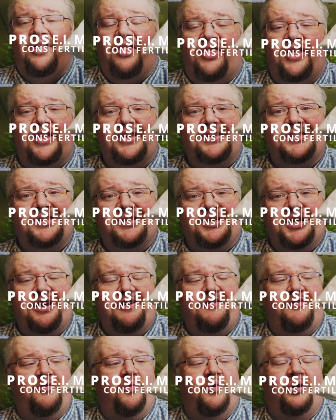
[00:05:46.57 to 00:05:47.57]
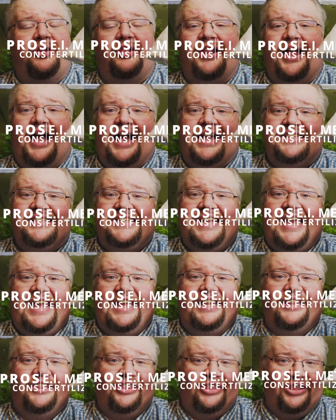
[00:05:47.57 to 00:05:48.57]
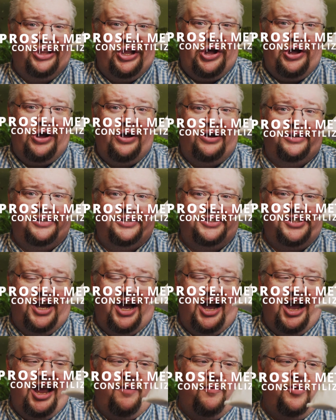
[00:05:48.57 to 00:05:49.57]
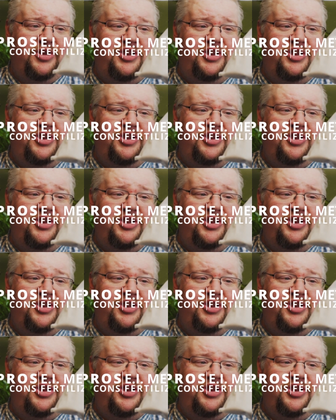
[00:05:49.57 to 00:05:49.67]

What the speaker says: this stuff will last a long time.